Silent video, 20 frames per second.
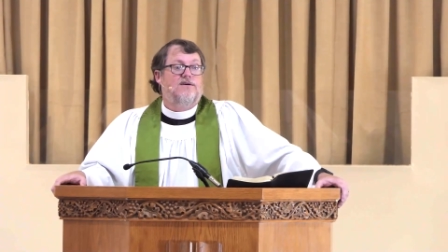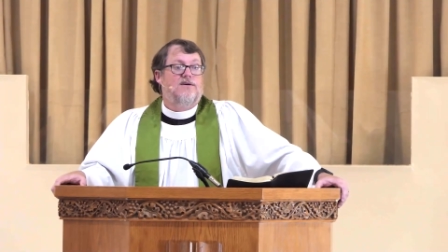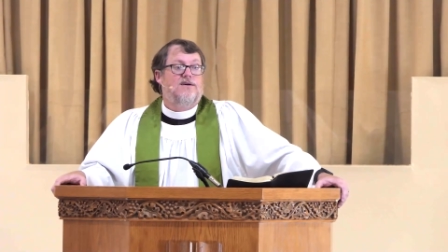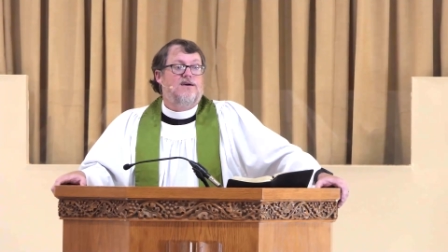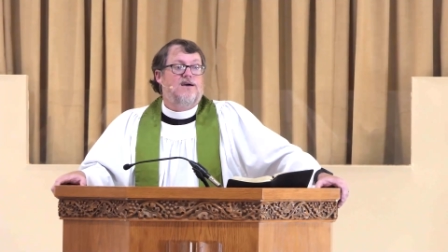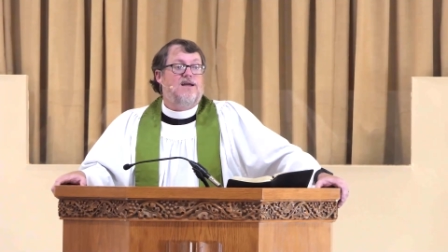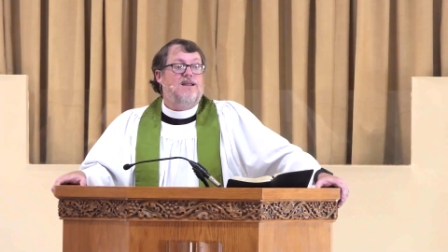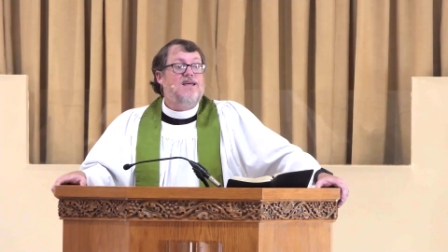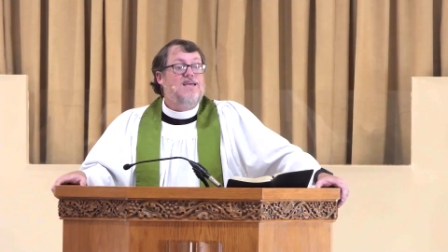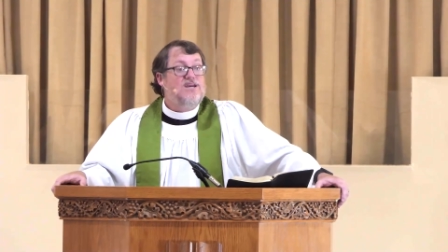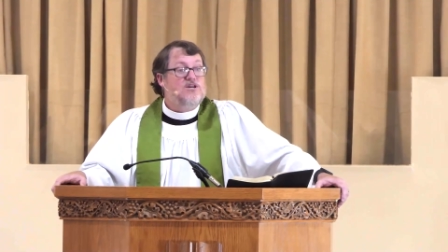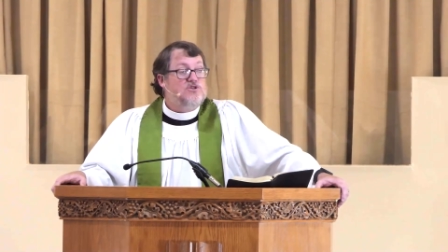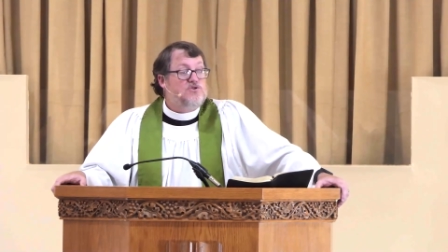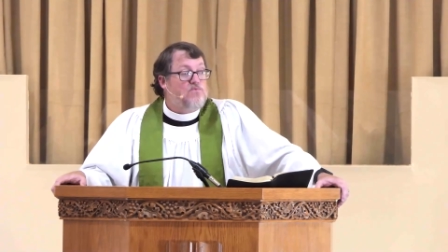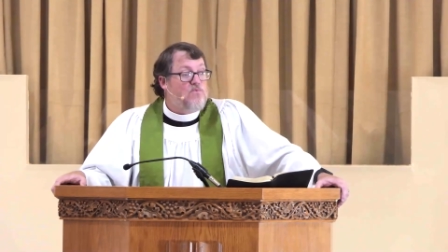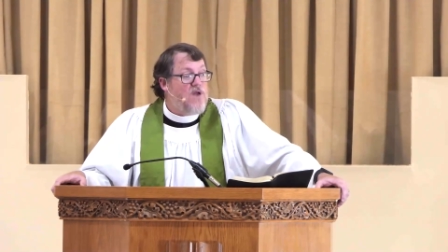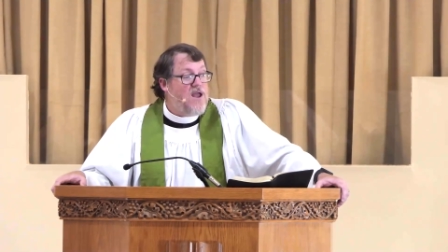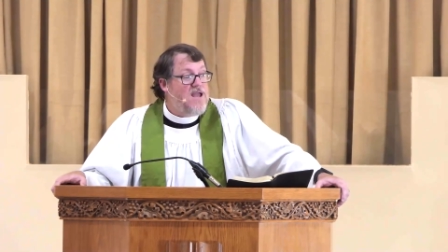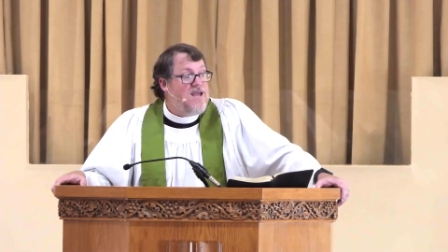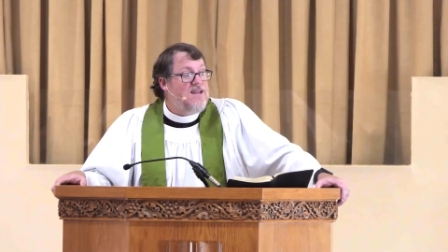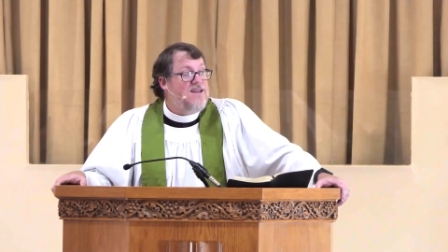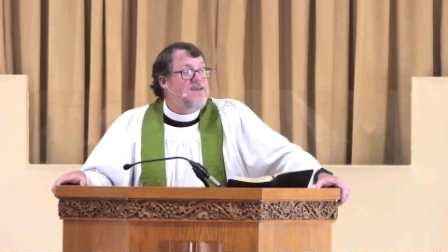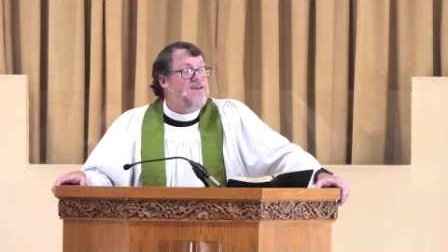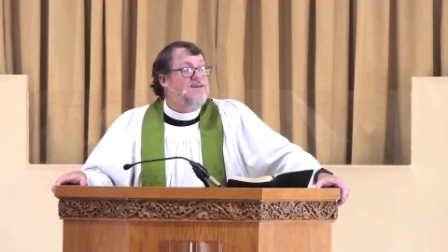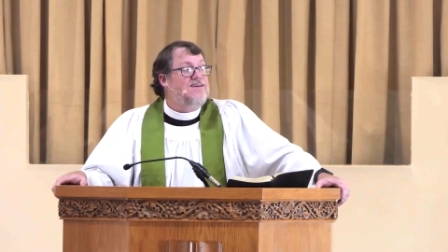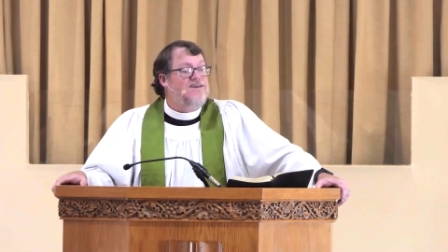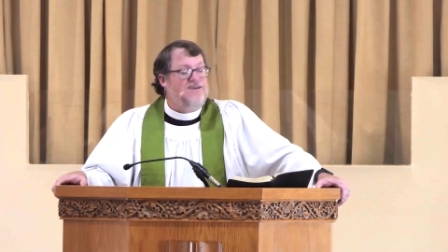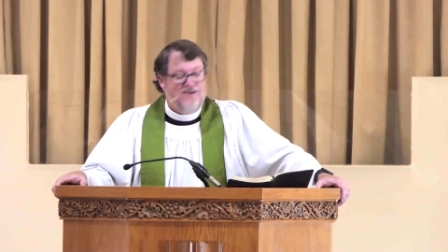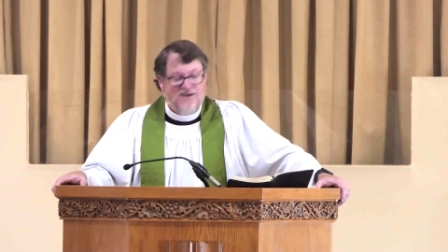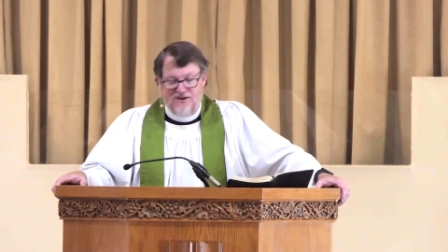and He is reigning
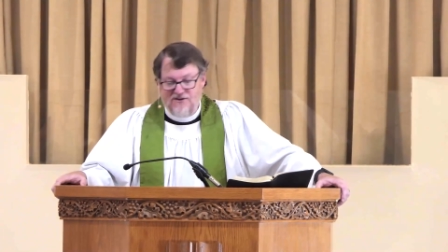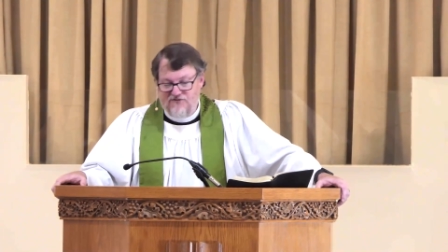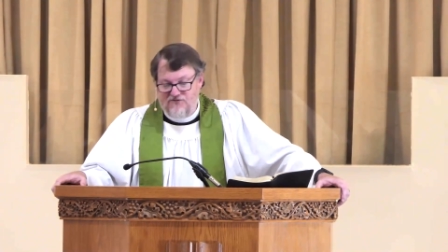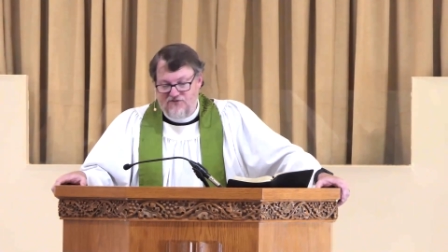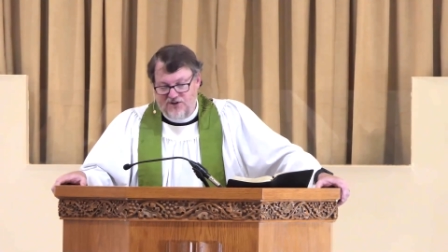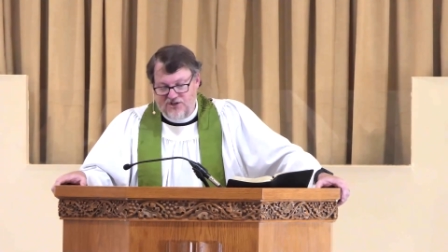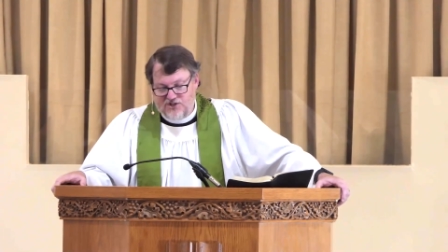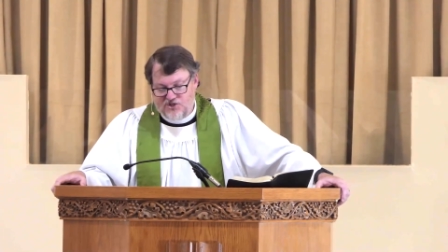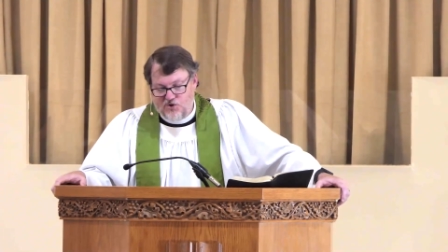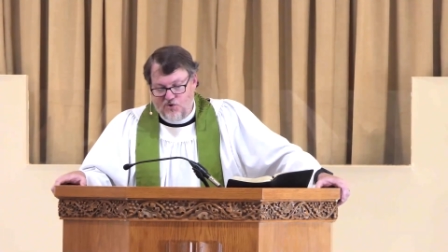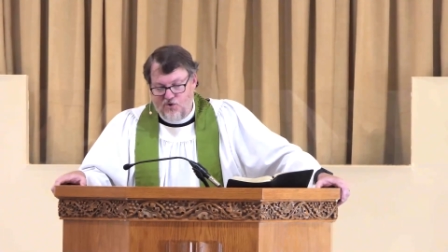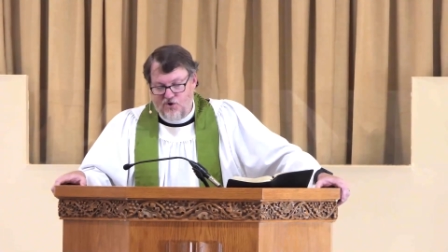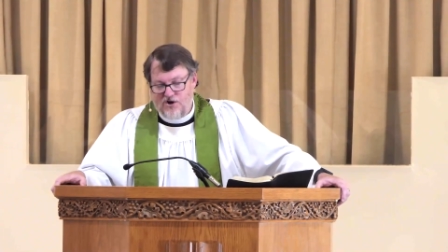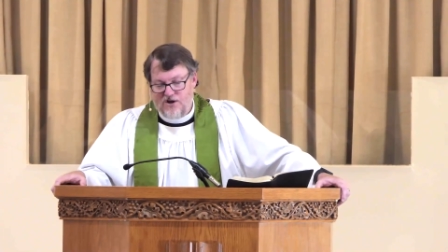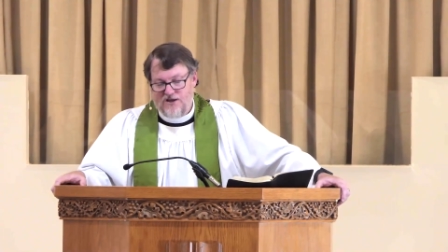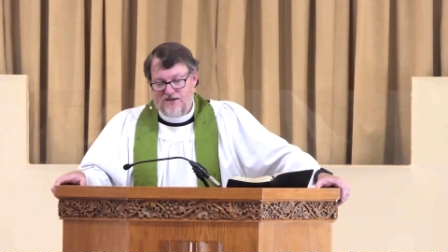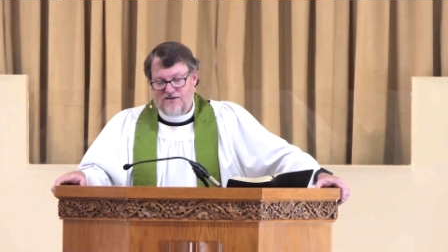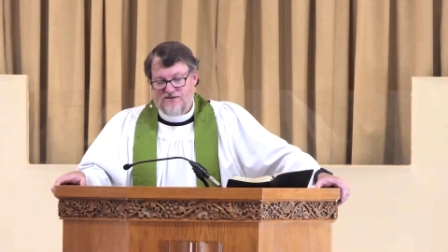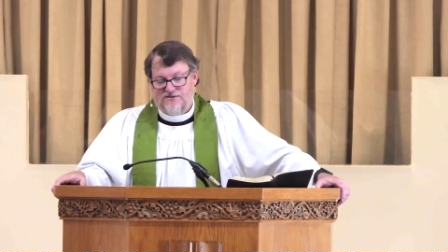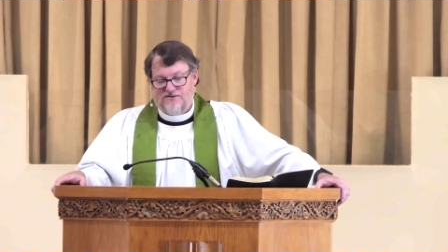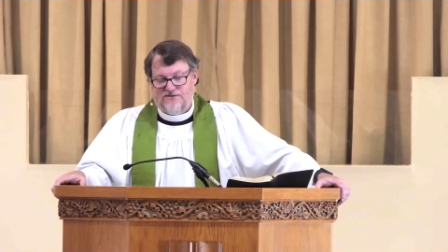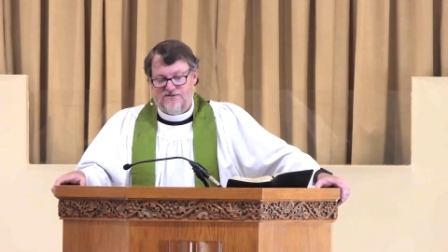victorious.